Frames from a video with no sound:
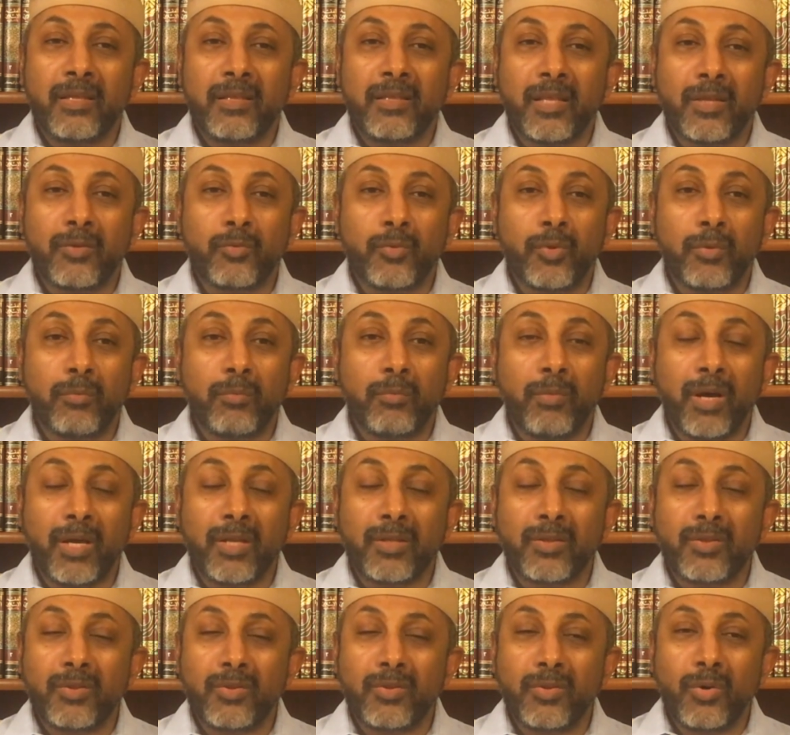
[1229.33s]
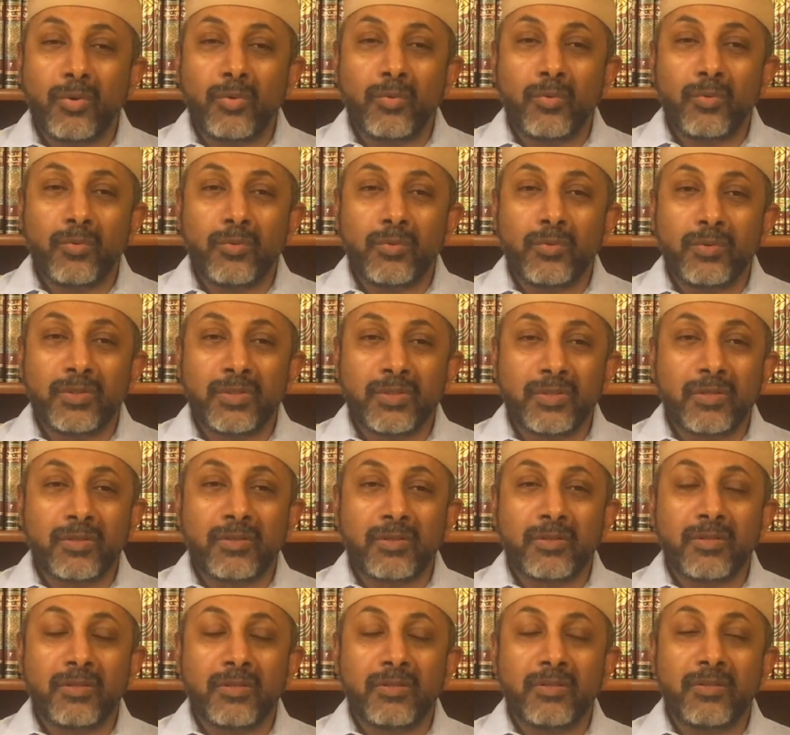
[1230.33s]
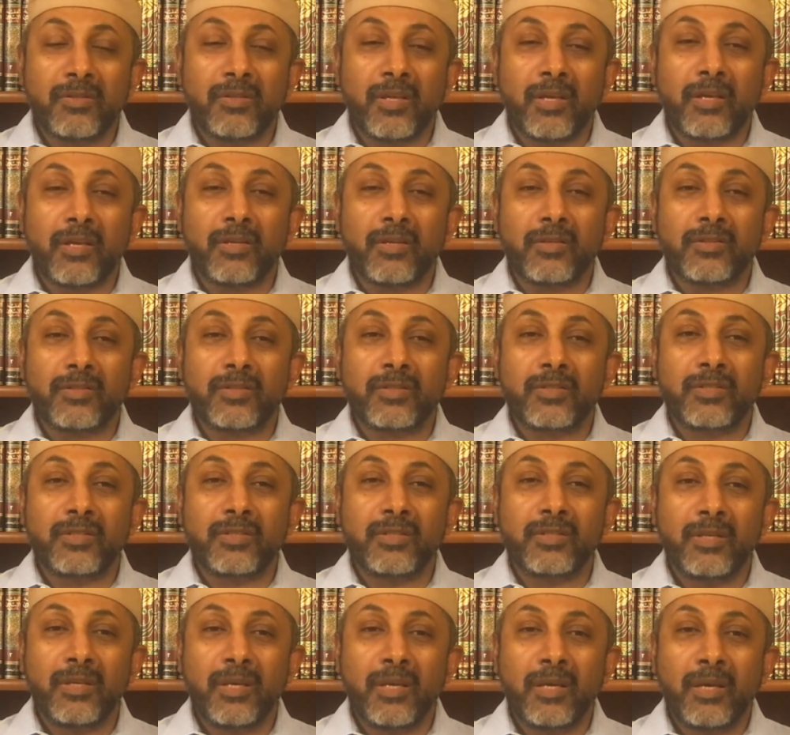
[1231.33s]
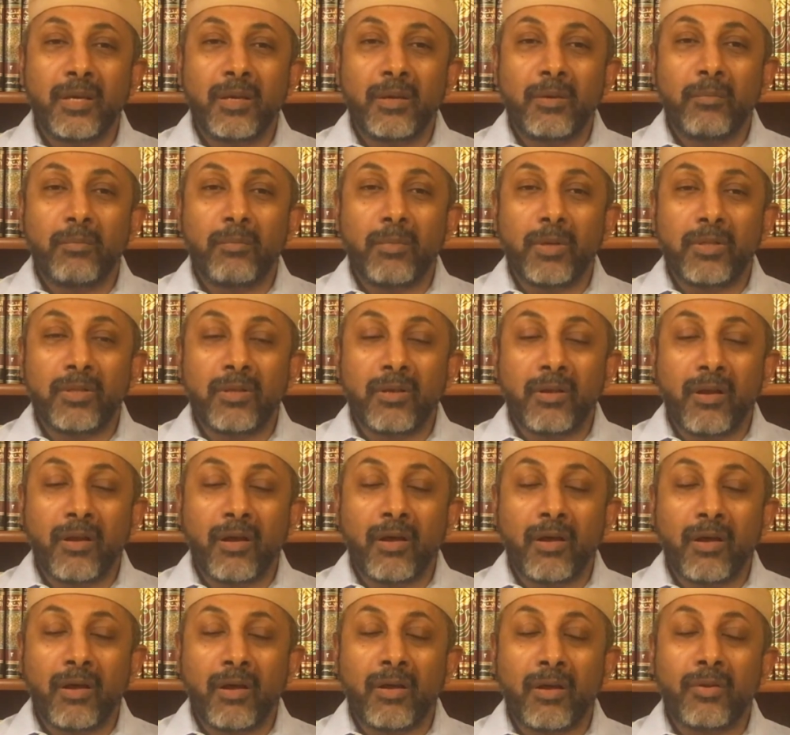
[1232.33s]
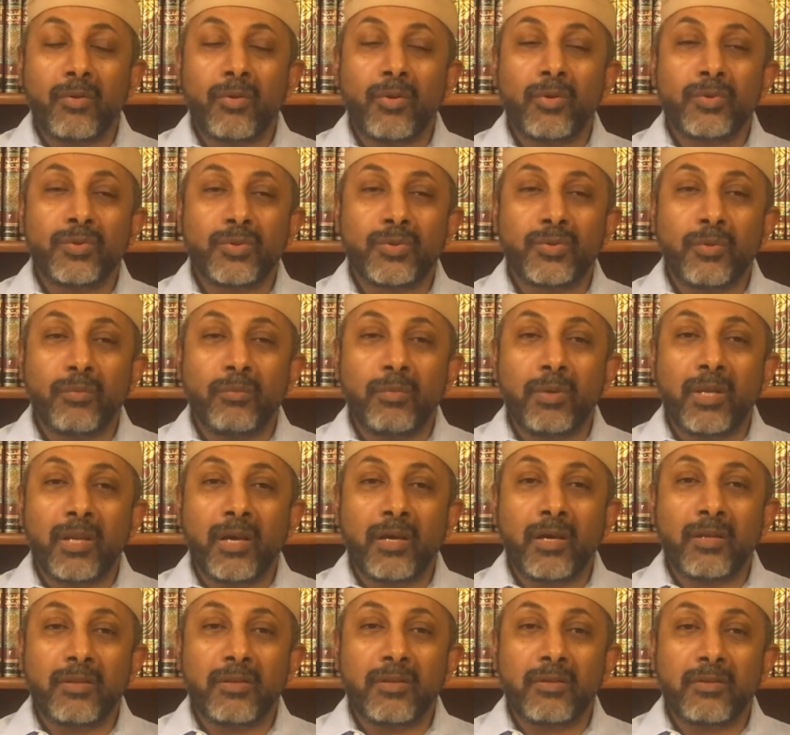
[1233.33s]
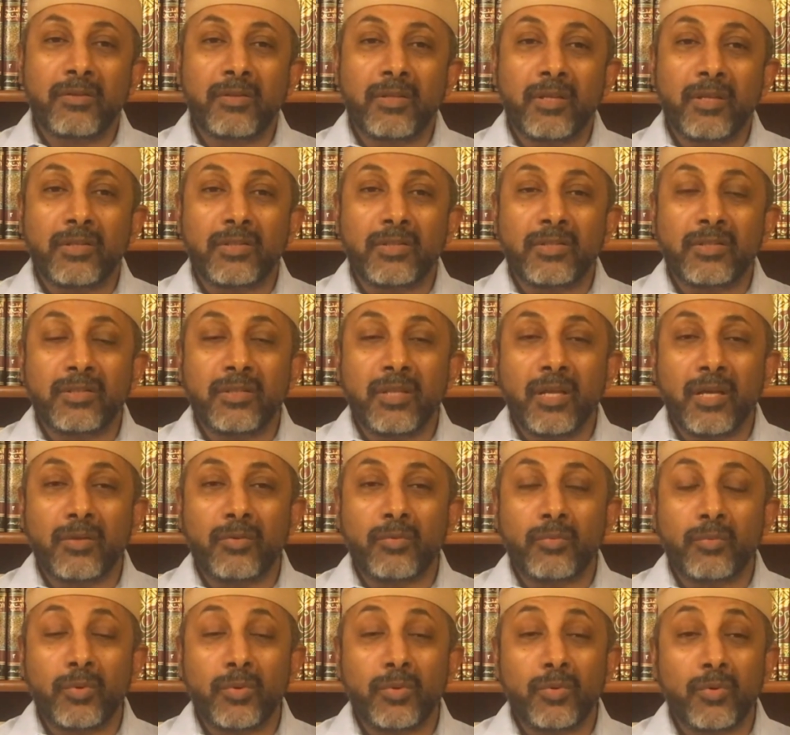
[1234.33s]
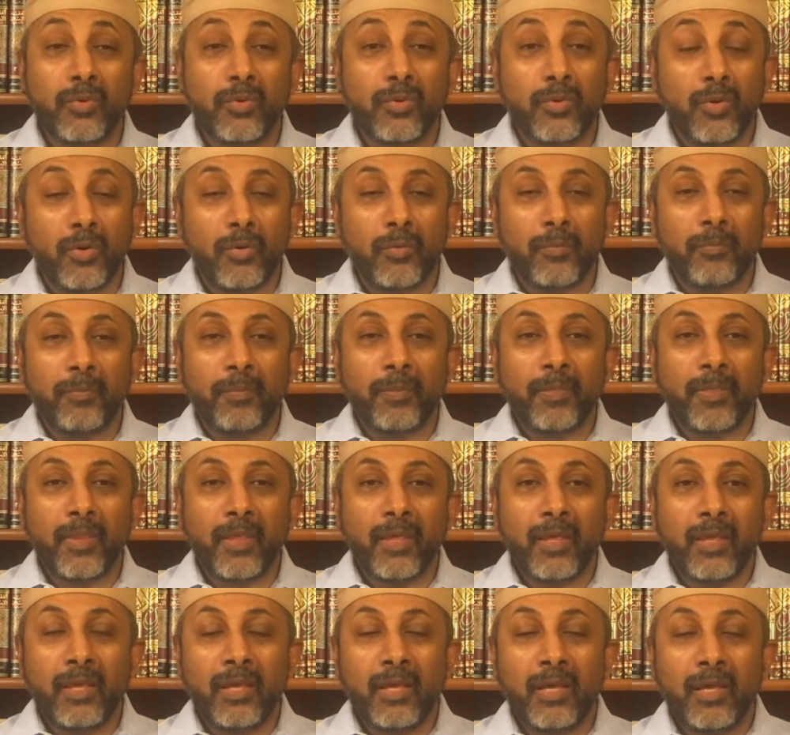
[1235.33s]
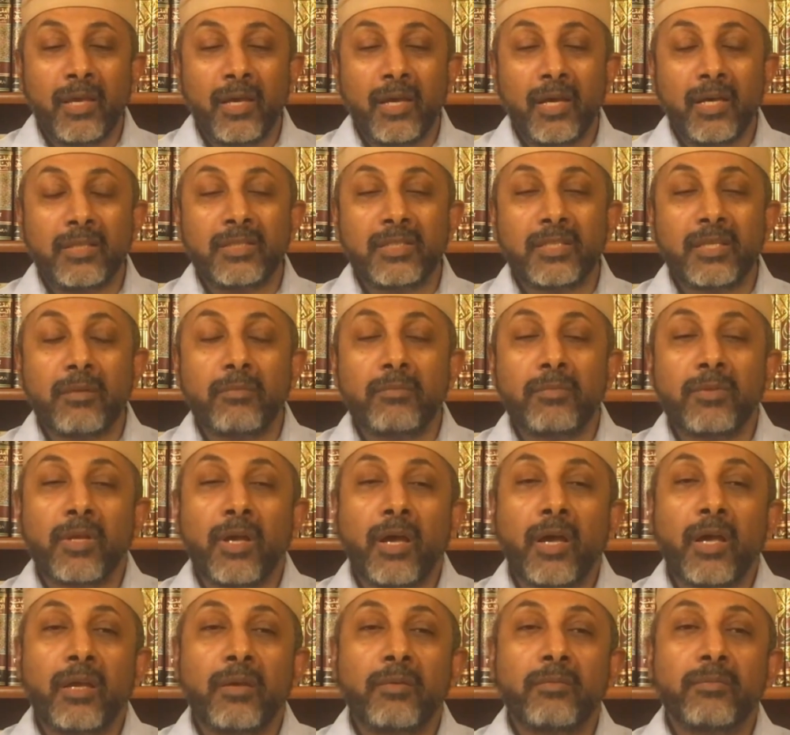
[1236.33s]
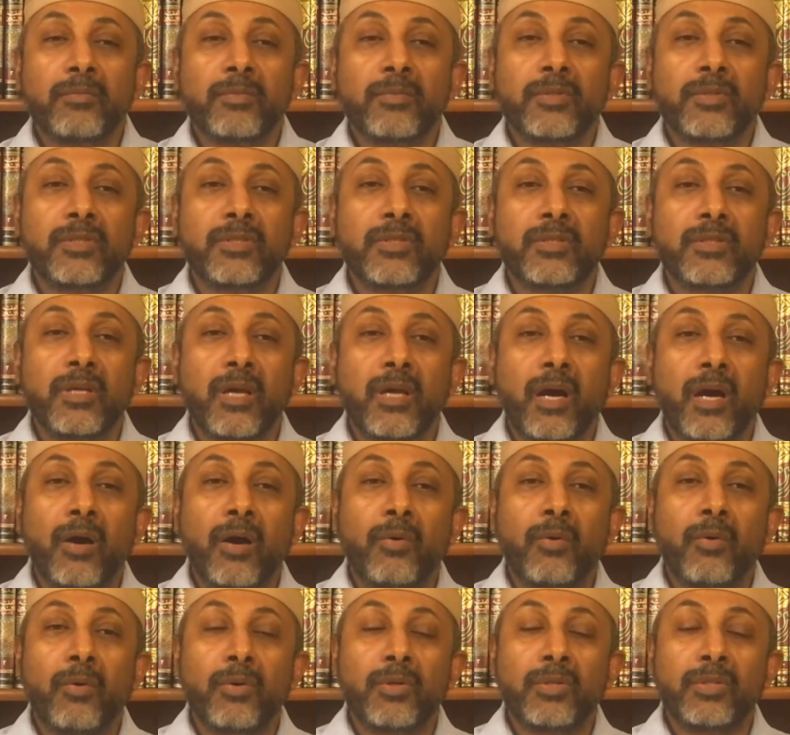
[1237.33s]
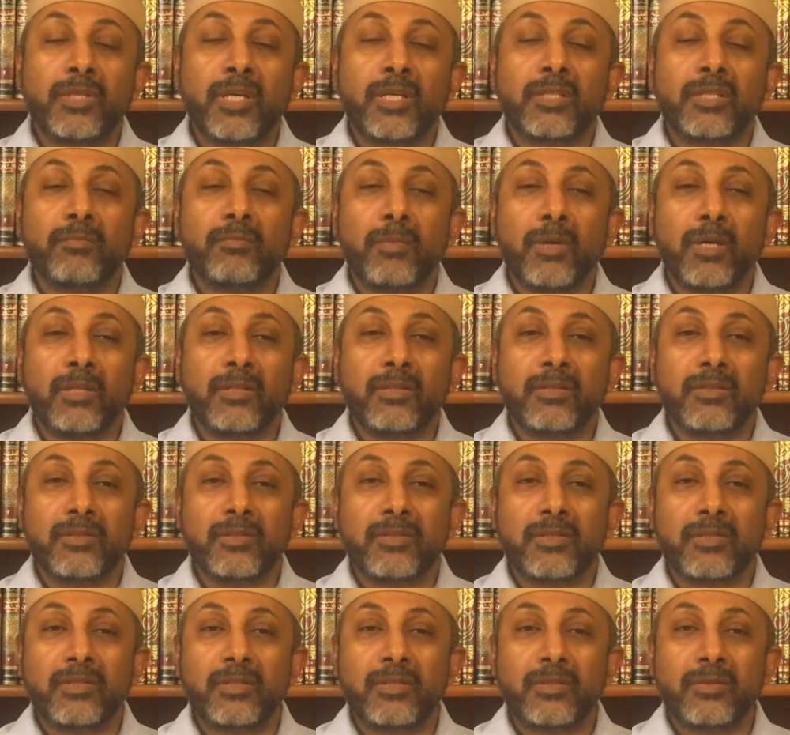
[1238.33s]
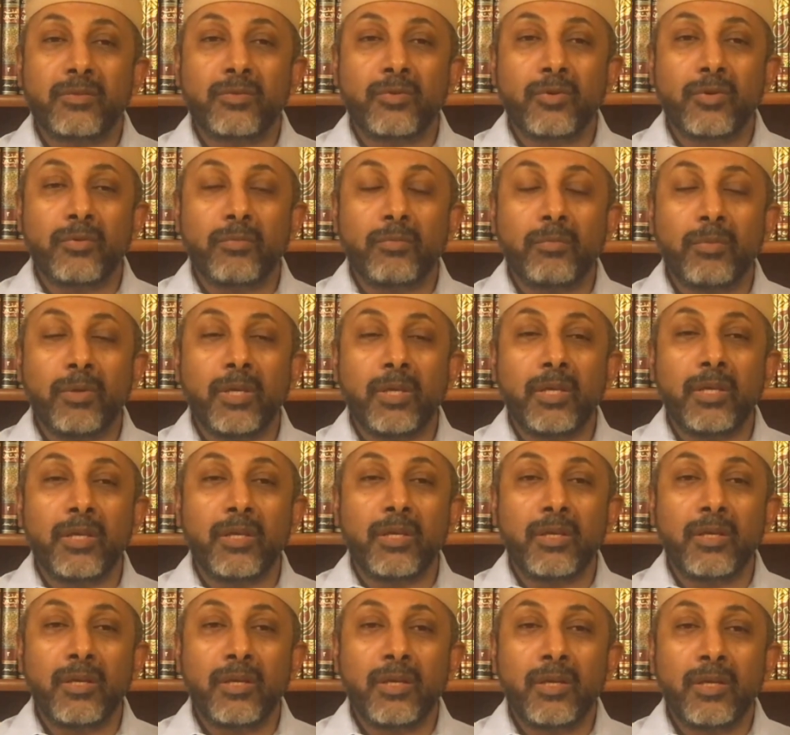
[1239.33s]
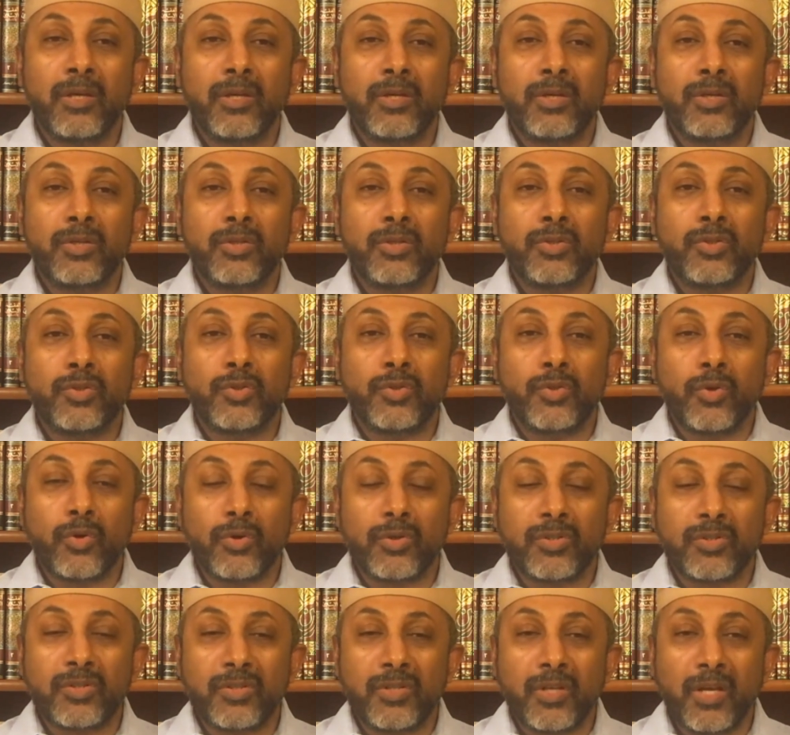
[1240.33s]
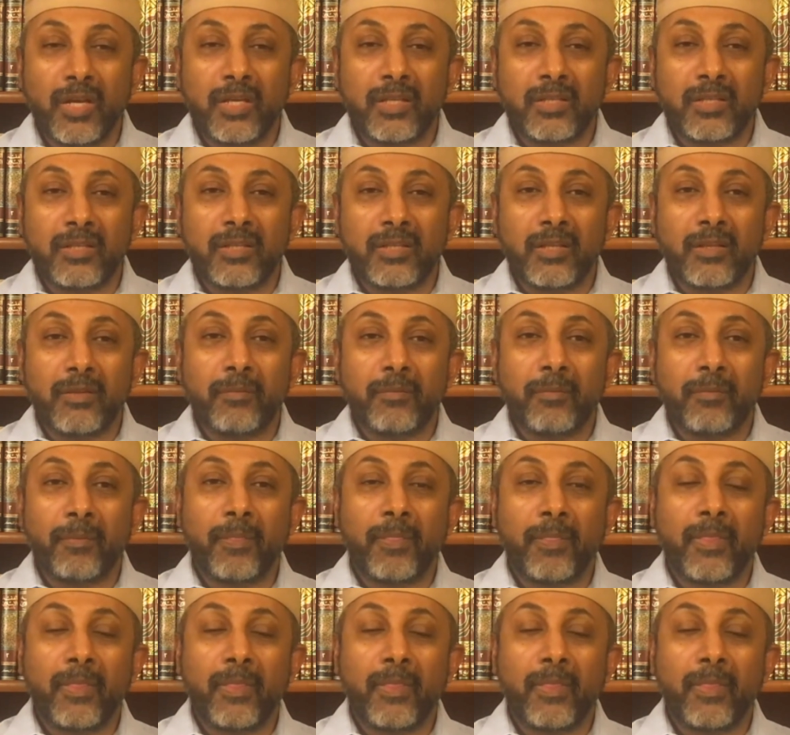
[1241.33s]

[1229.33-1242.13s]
that we might know certain things, but there are also many other things that we don't know. And sometimes our judgments could be short-sighted